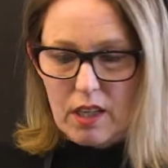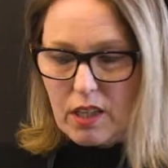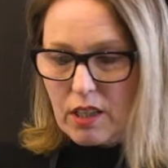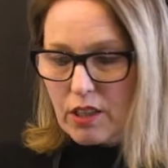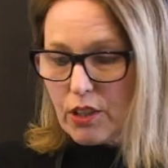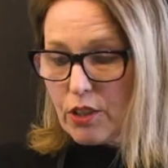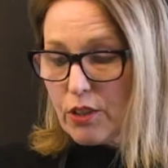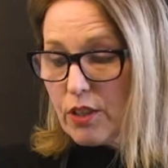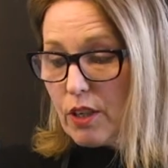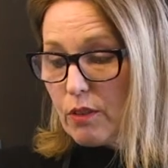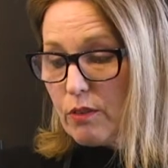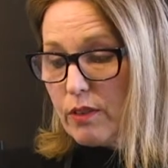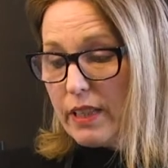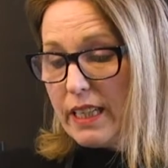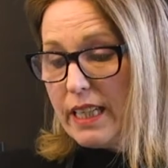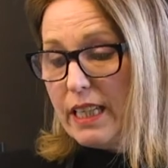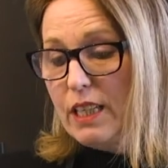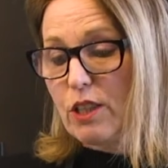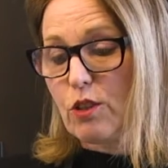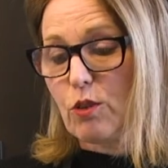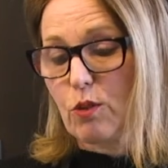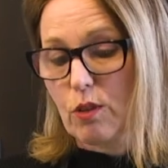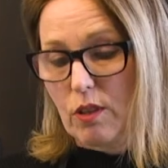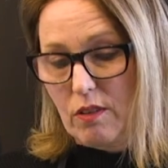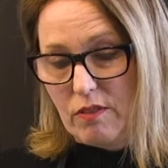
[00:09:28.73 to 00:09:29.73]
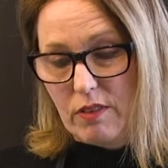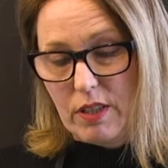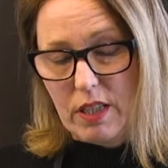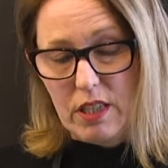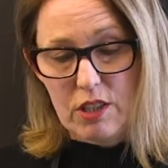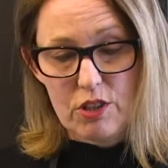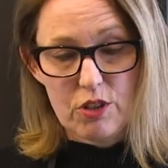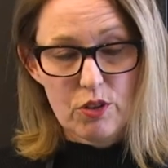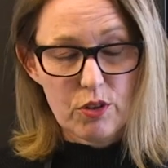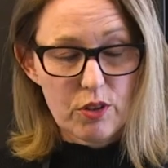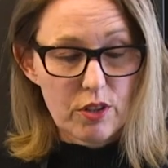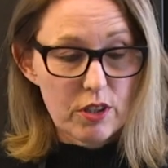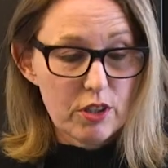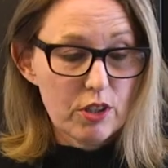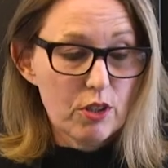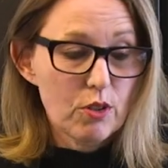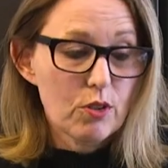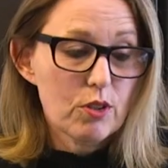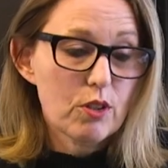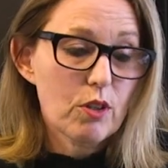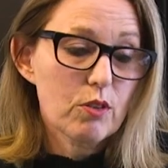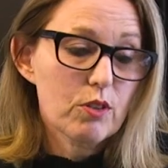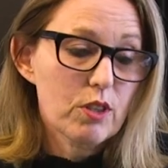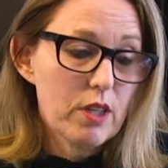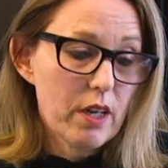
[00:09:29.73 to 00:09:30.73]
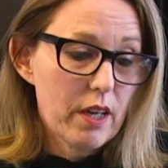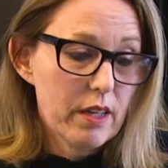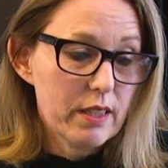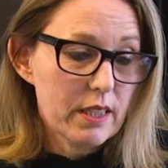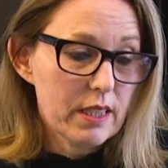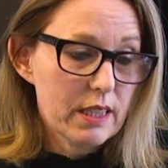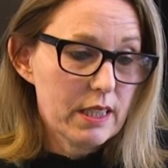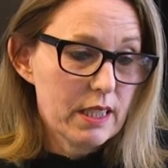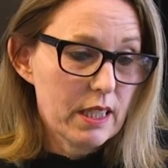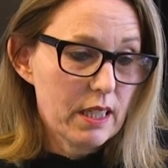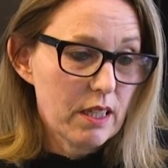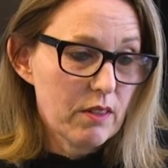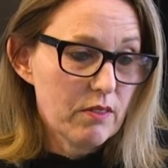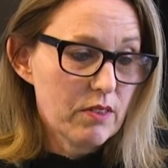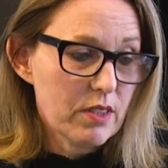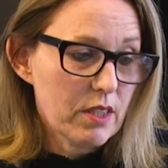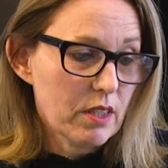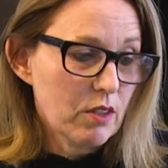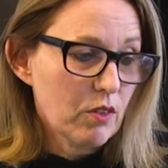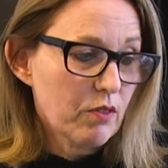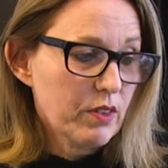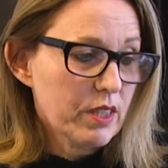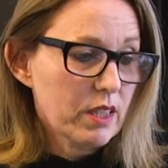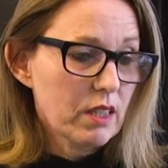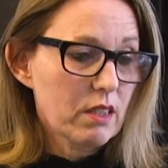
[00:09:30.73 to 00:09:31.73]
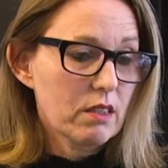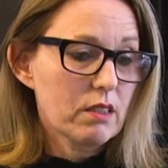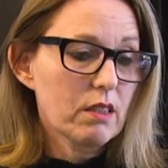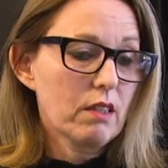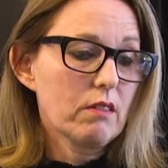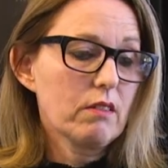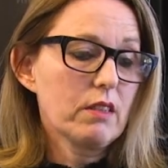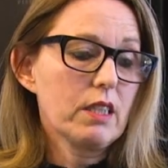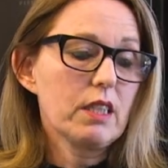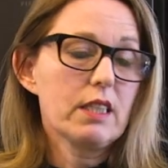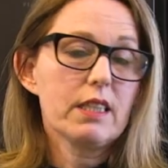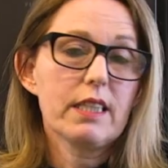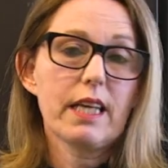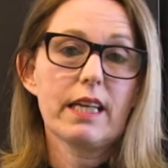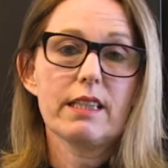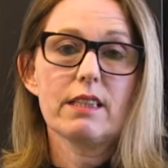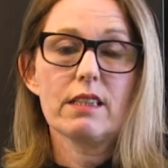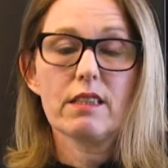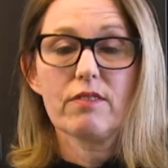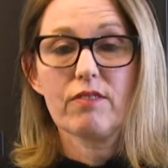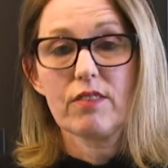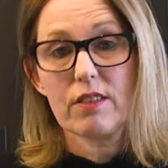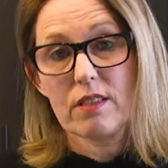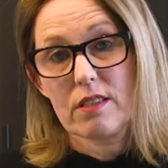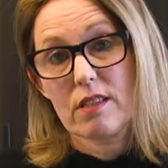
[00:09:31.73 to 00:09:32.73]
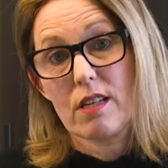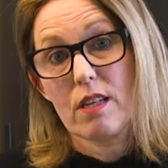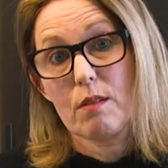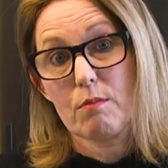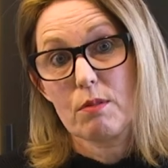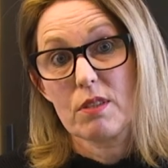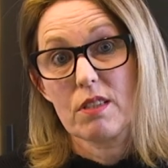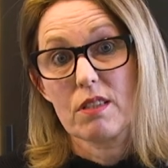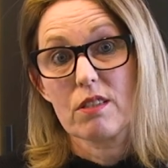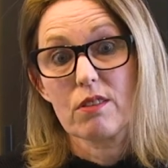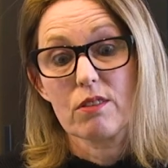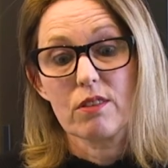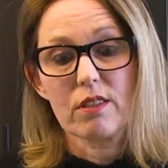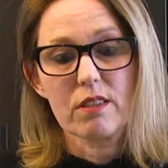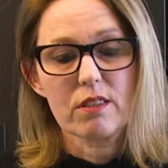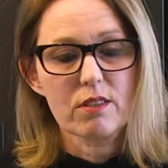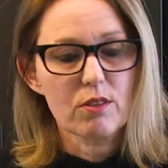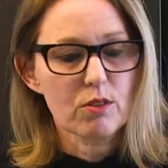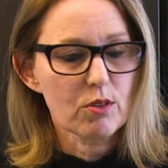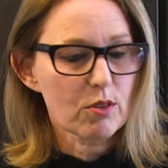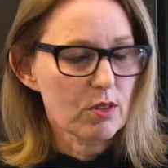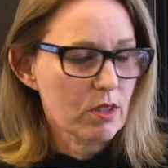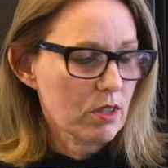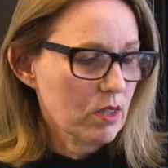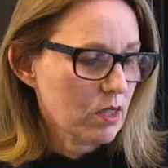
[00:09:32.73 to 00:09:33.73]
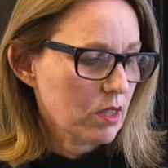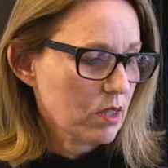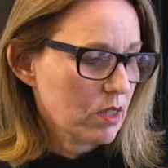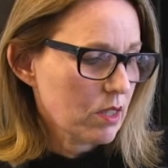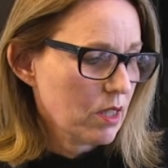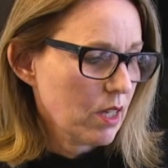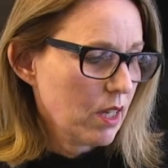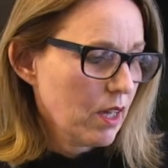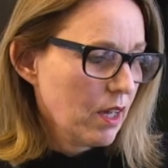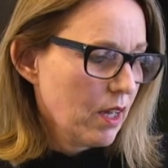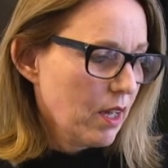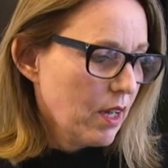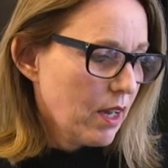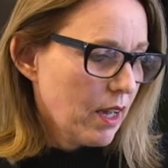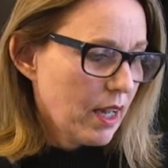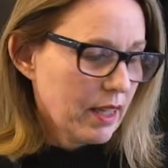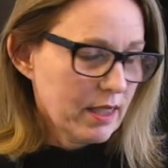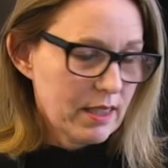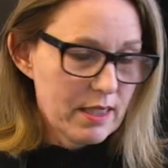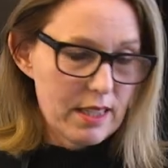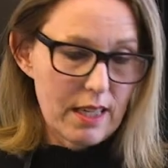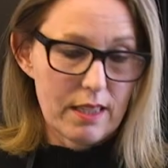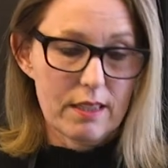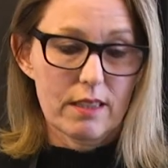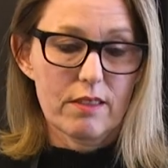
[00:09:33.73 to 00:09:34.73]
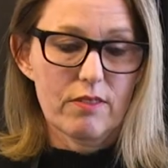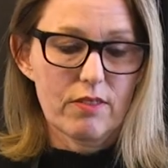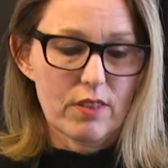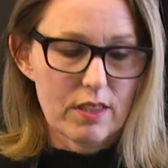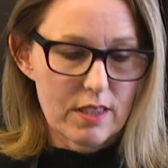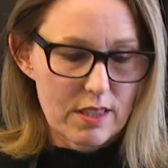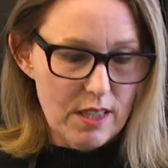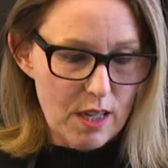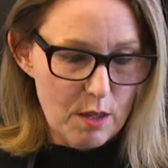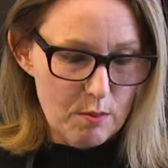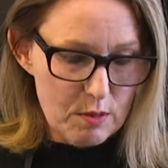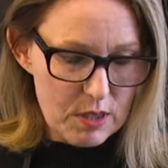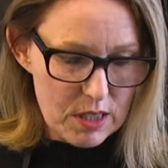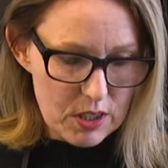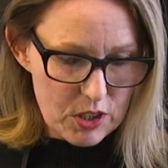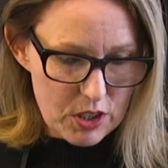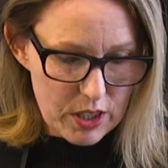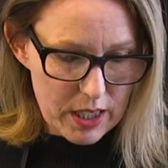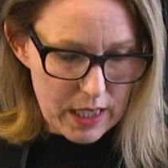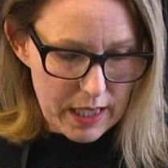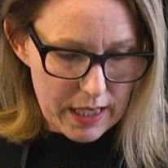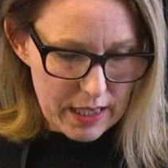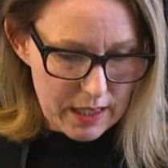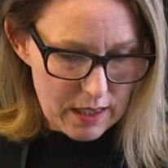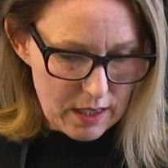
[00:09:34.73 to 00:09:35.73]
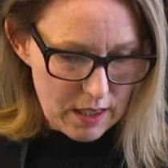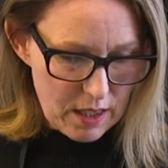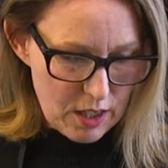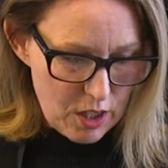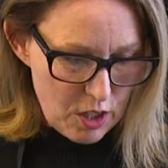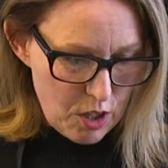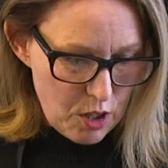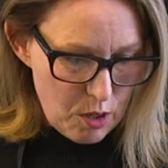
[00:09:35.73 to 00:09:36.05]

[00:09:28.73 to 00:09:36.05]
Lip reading: You don't need all of this, you can use alternatives, and obviously you don't need 10 different types of soya sauces and 10 different types of chilli.